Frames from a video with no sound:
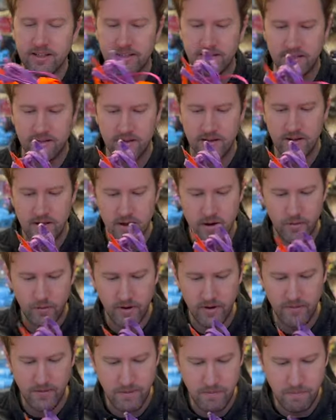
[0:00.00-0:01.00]
is the
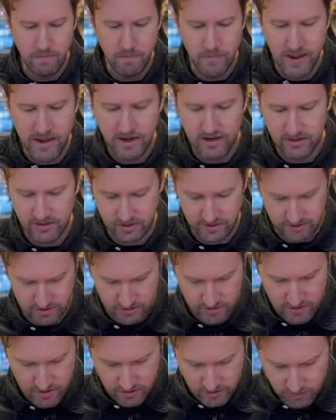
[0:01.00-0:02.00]
one of the biggest
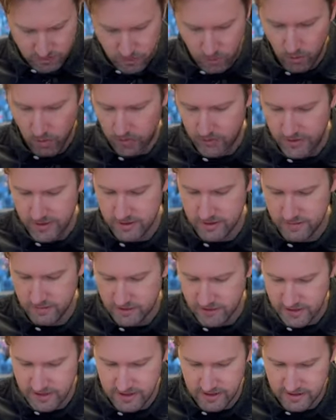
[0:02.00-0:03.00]
cool things
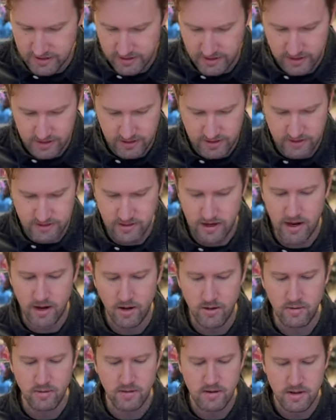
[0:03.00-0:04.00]
about inline skating, is
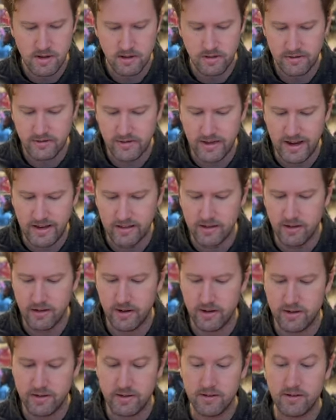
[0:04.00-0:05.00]
how
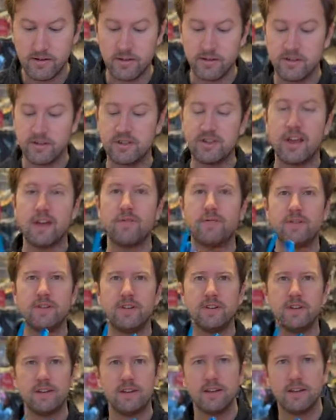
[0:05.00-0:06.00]
technological
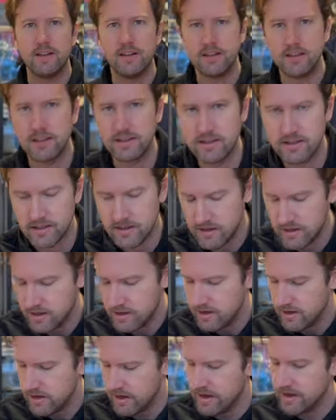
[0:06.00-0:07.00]
savvy it is
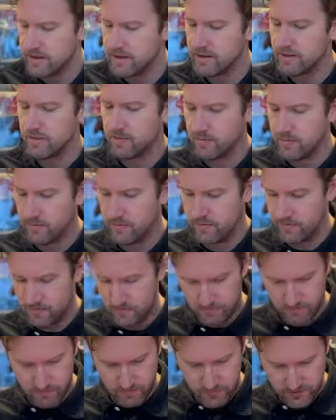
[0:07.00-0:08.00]
in the
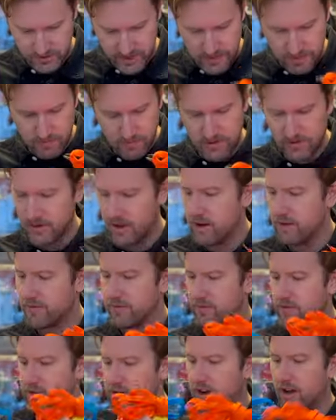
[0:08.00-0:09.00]
segment
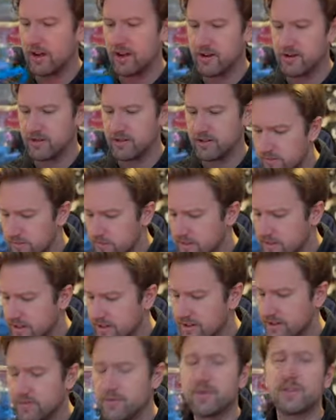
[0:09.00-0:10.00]
of colors.
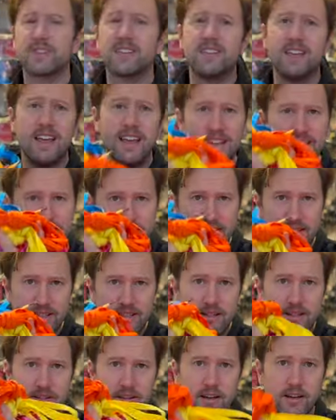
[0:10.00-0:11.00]
There's of course
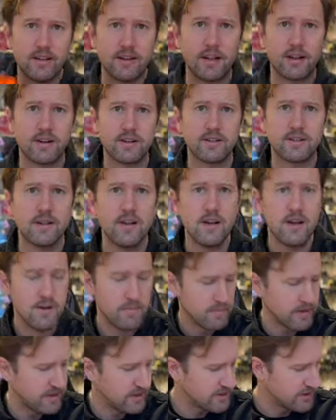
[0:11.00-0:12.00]
laces in colors,
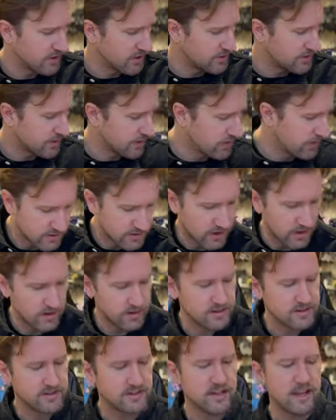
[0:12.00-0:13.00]
but there's also
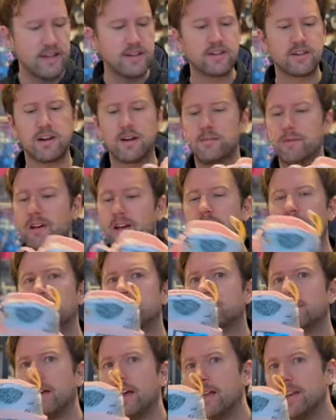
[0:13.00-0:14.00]
colored skates coming
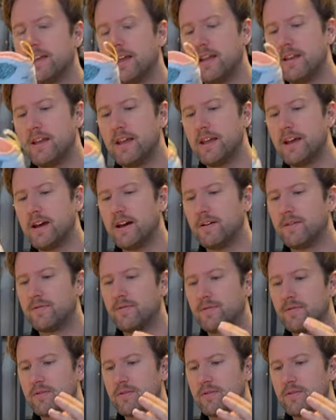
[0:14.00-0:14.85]
out, and then they have